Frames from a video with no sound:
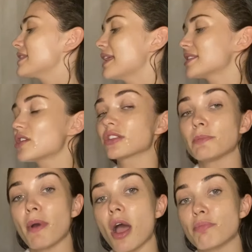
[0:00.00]
and that's Dr.
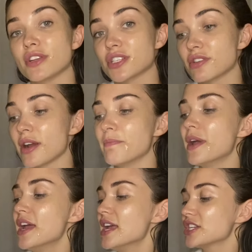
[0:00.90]
Barbara Strum.
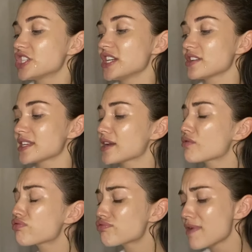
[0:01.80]
She does
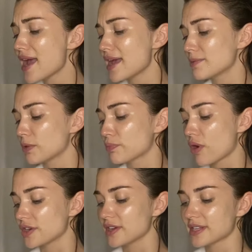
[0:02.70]
incredible
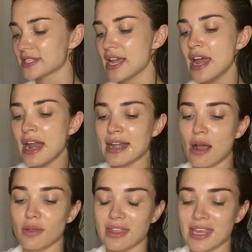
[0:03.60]
products.
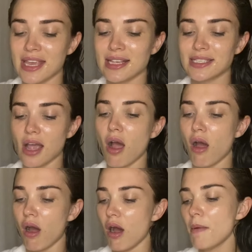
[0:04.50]
Now, these
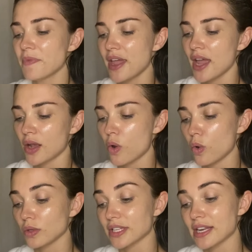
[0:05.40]
are
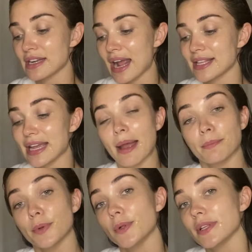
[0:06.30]
called the night
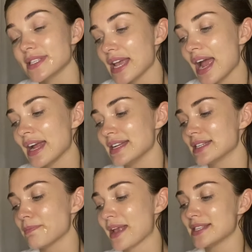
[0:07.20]
ampoules,
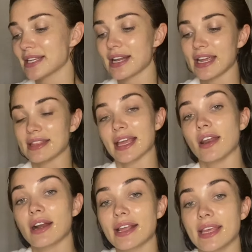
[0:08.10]
and basically they
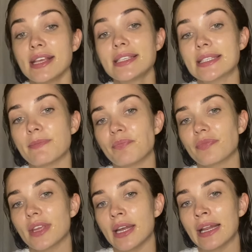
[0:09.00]
look like this.
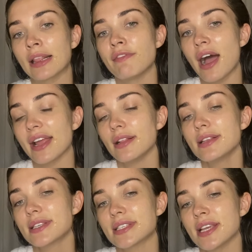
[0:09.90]
in little
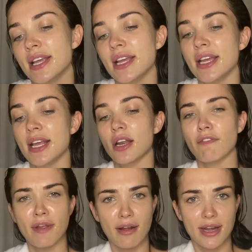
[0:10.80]
vials. Look
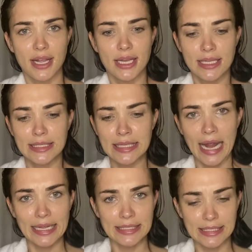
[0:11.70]
very
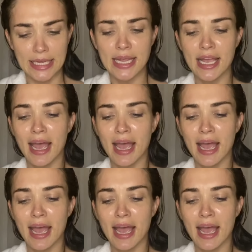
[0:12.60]
sciencey,